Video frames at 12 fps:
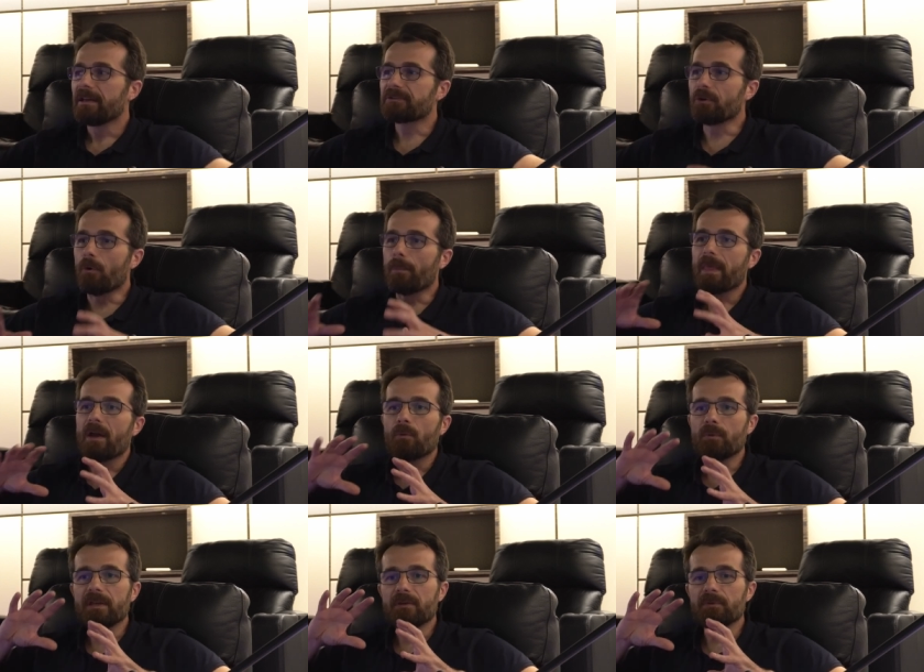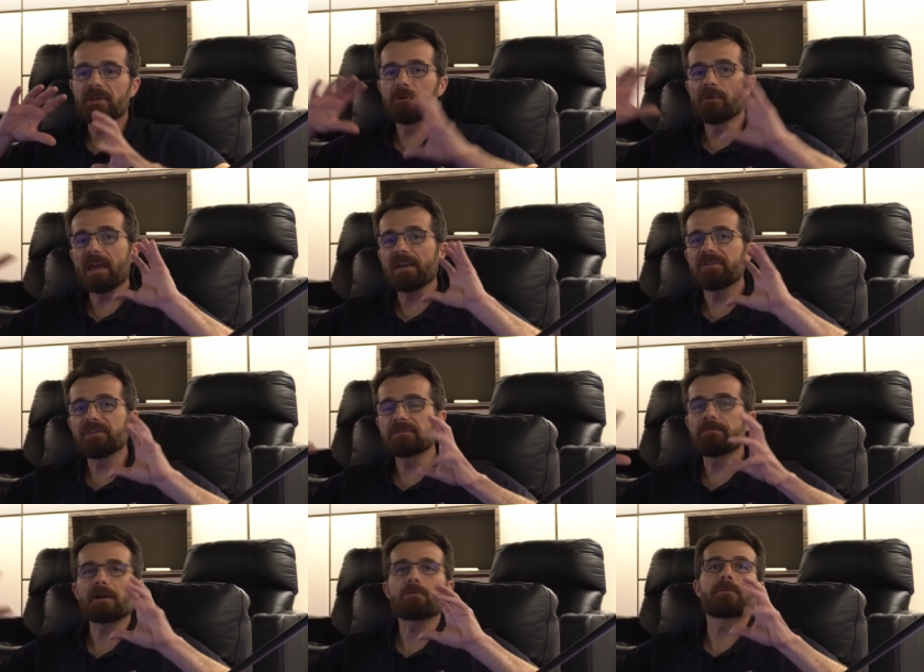So we, we create
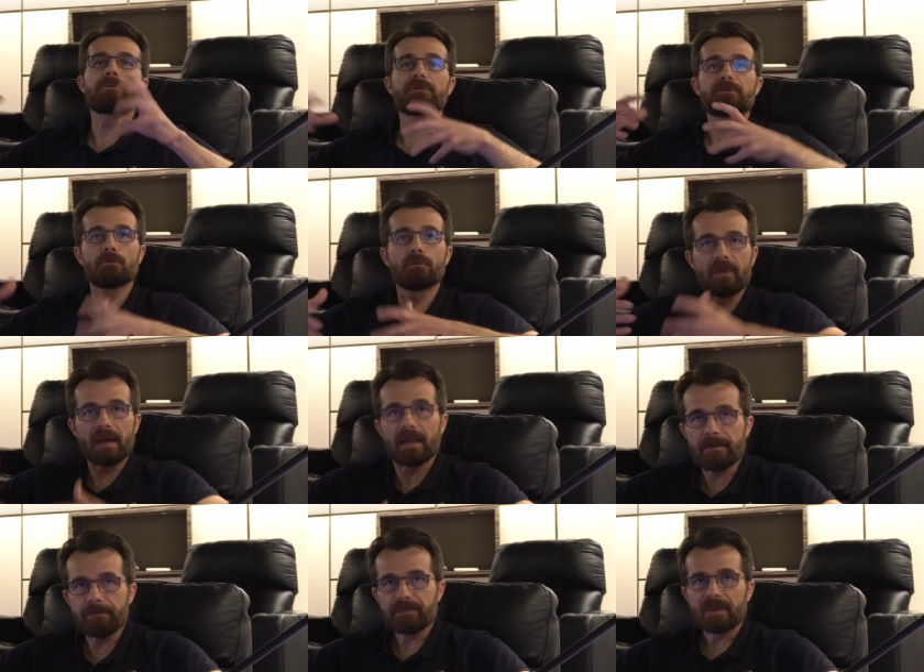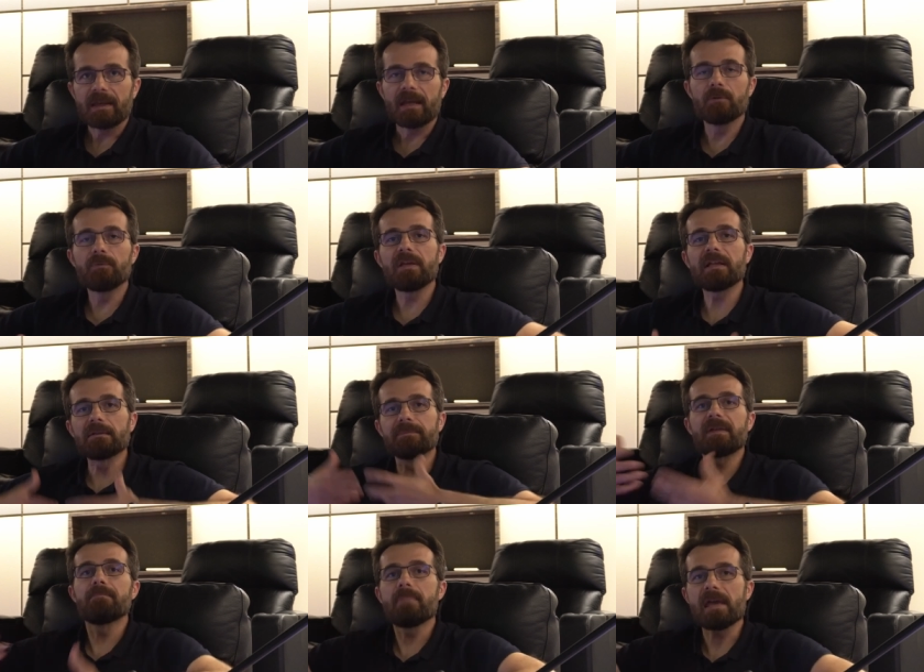this microphone survey and we help
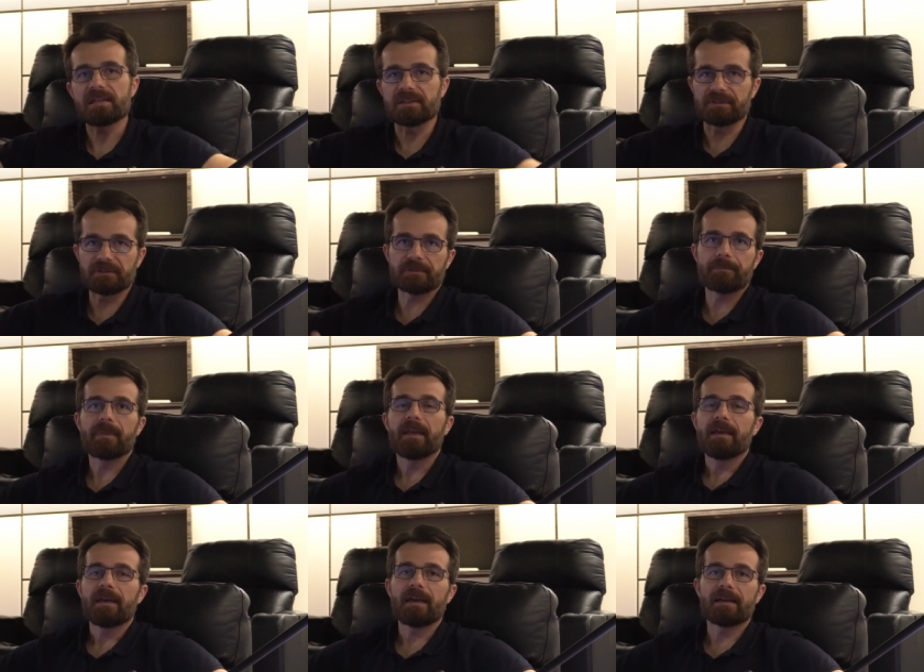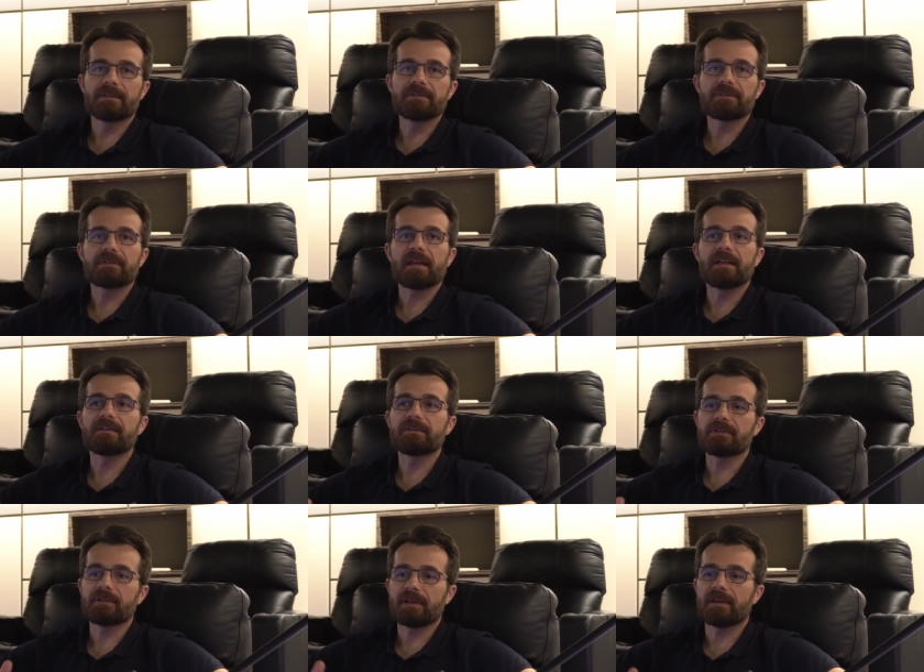them make it. And,
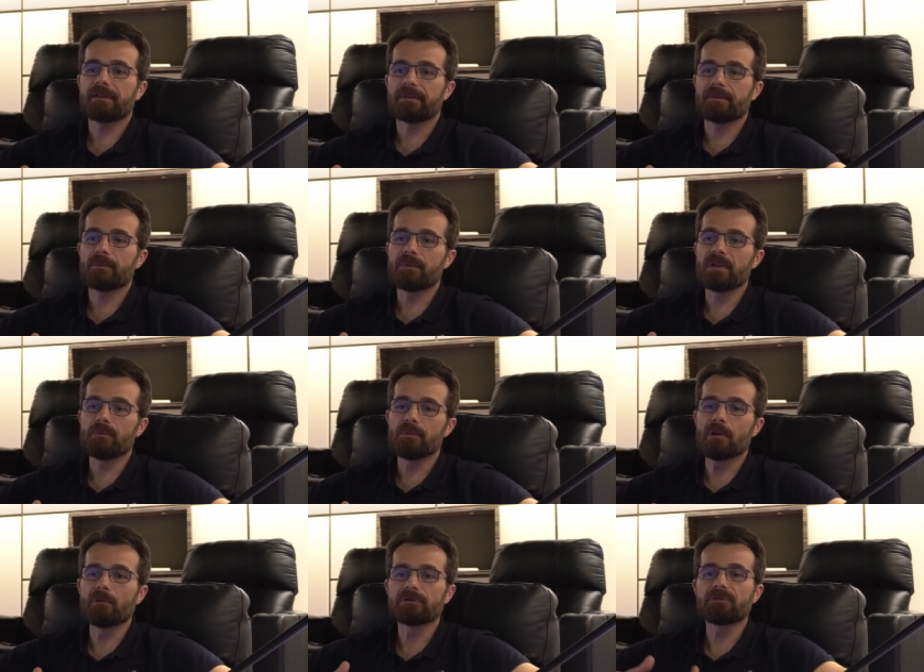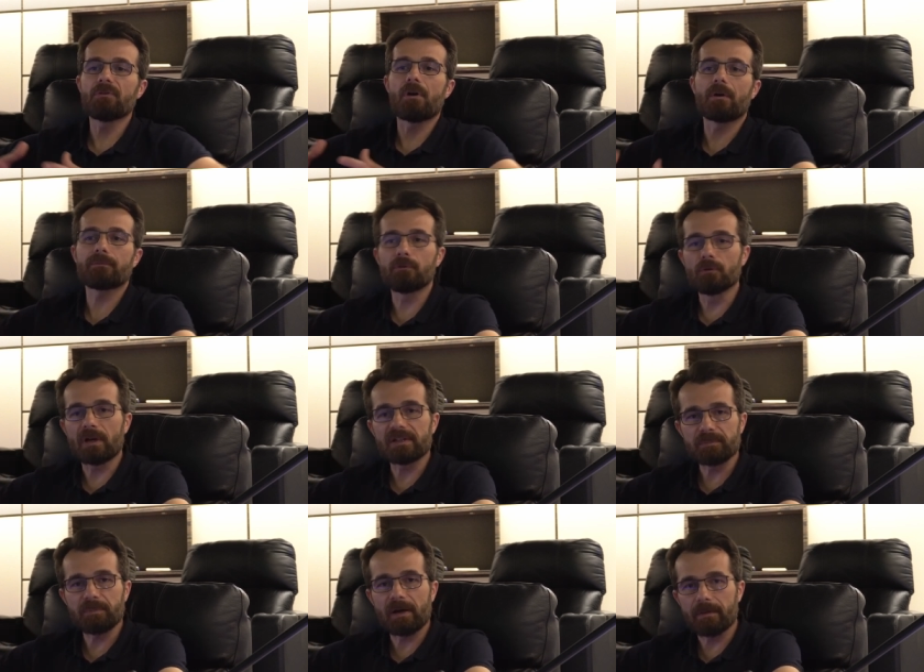and uh, we, we also offer,
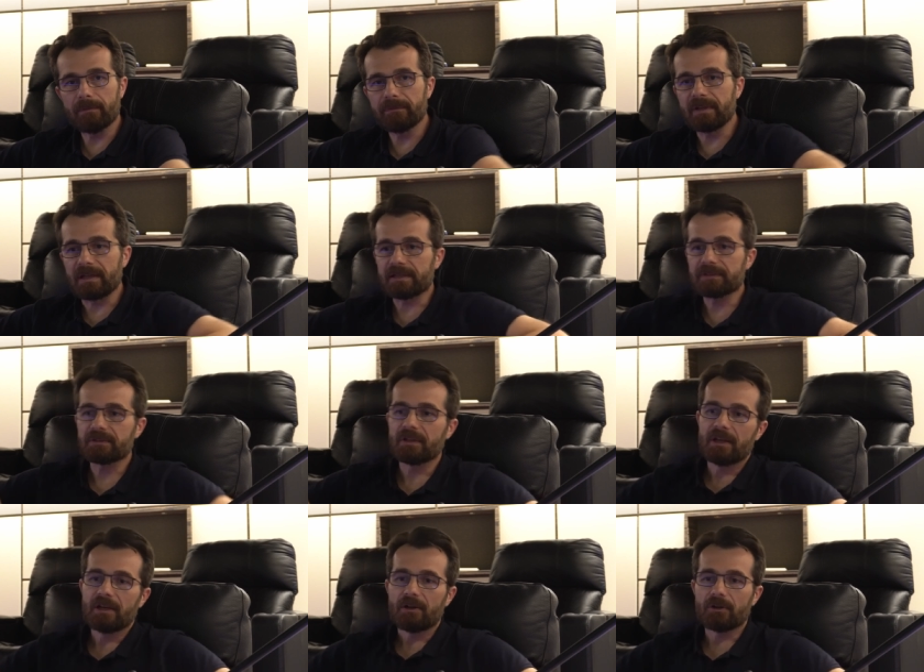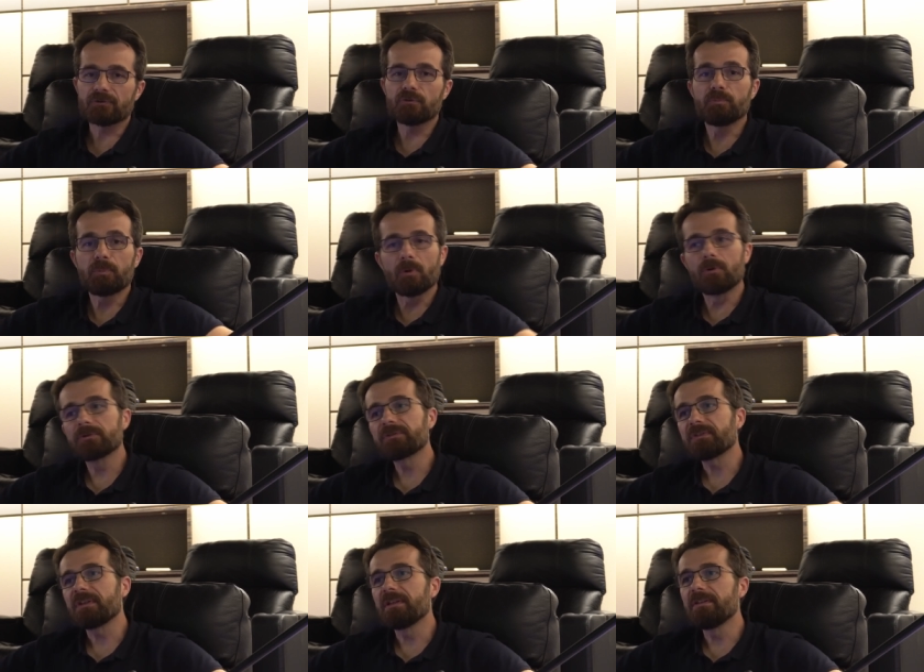as part of that, a
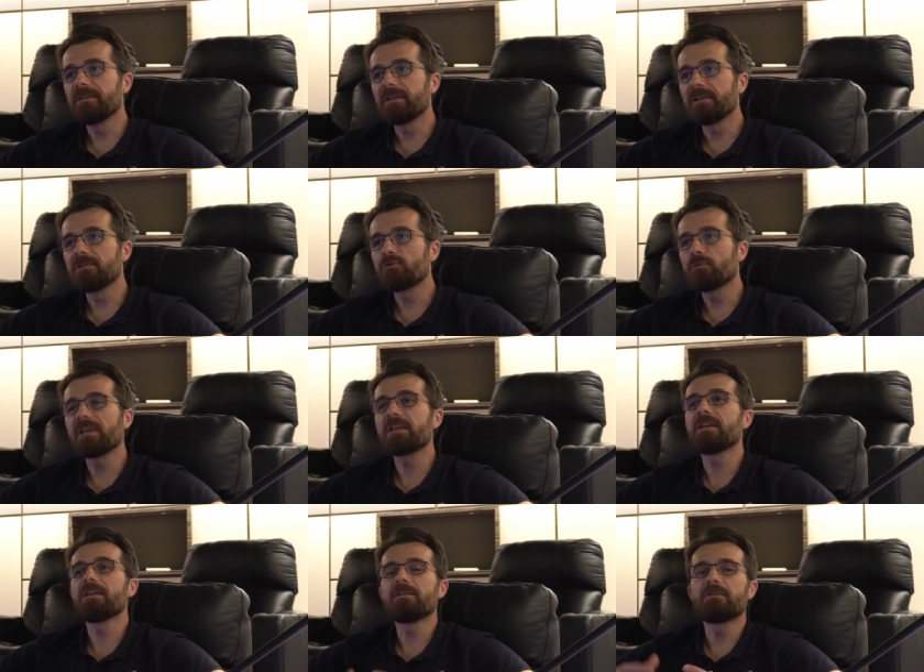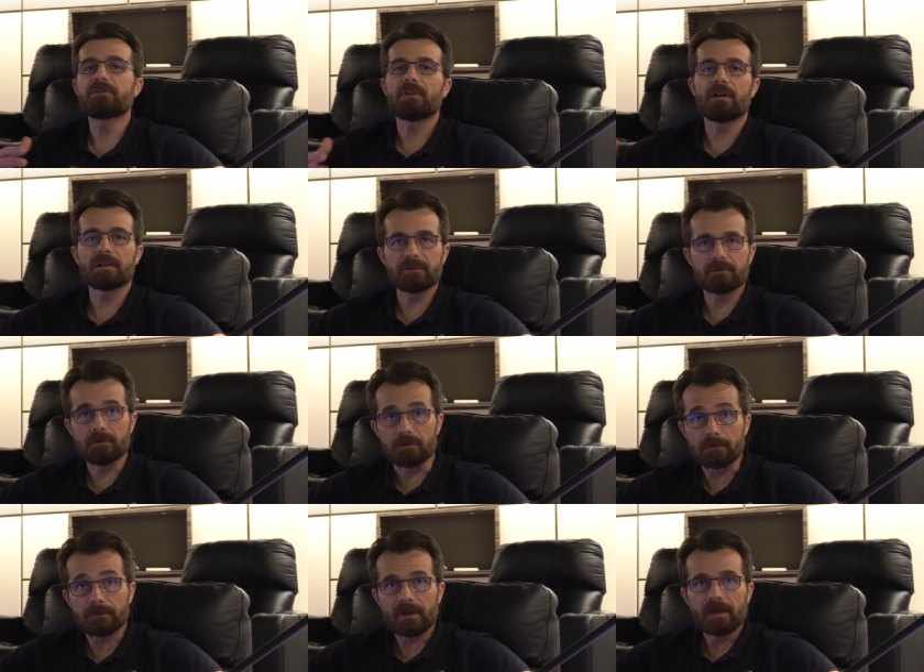support in, in tweaking the target
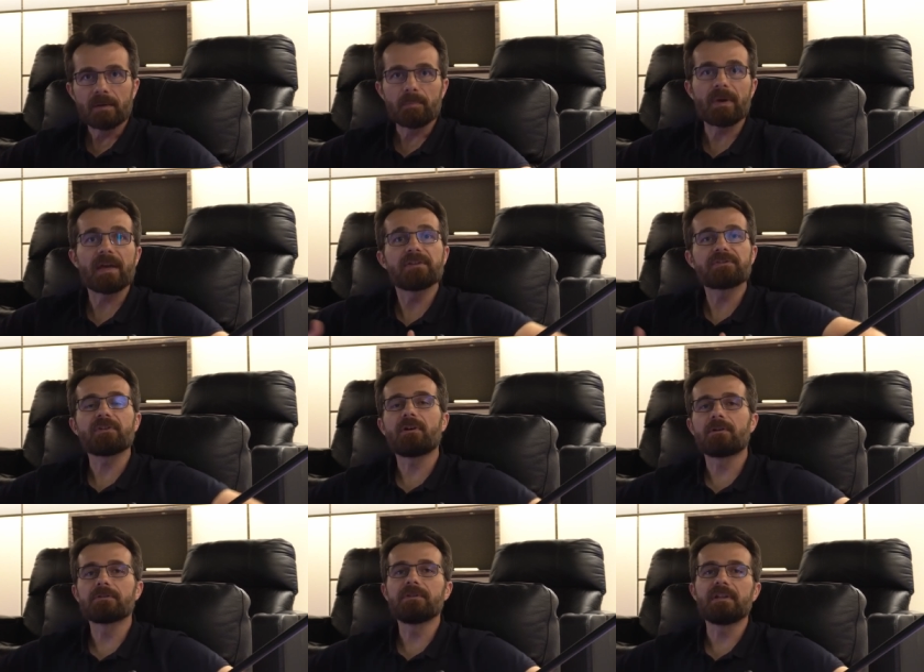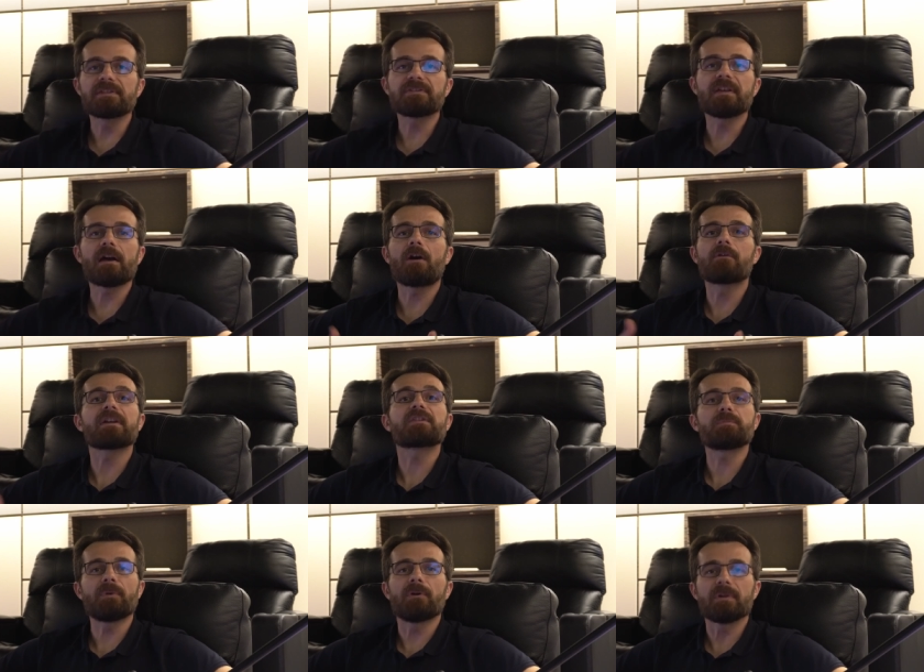curve based on, let's say, our
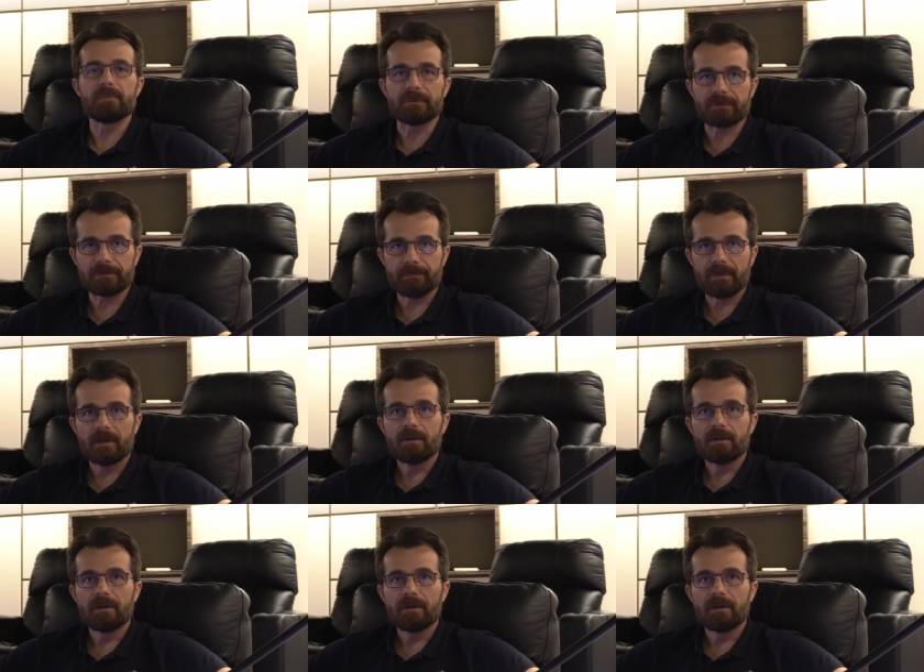experiment.